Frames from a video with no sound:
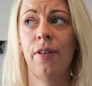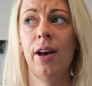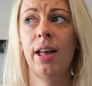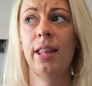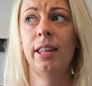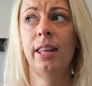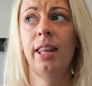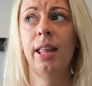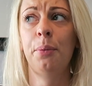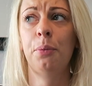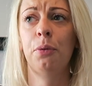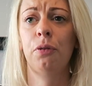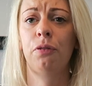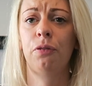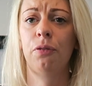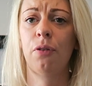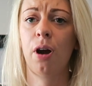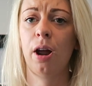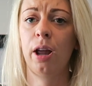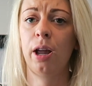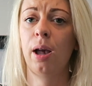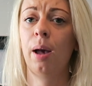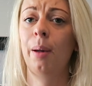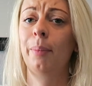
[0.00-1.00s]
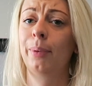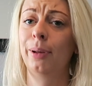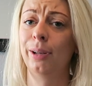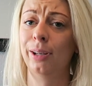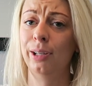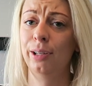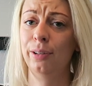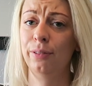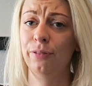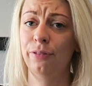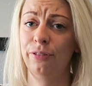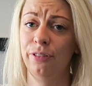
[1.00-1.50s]
fact that they were frying up
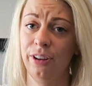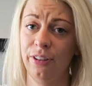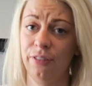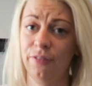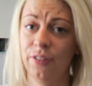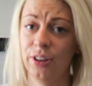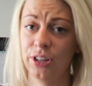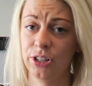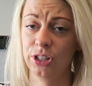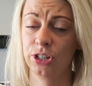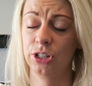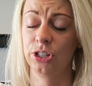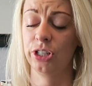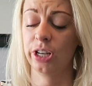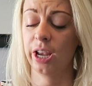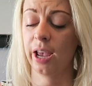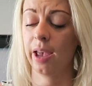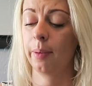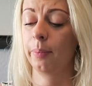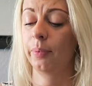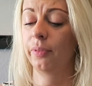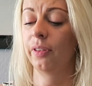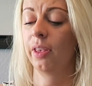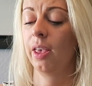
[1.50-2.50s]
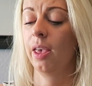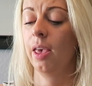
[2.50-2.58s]
gluten-free fish and chips.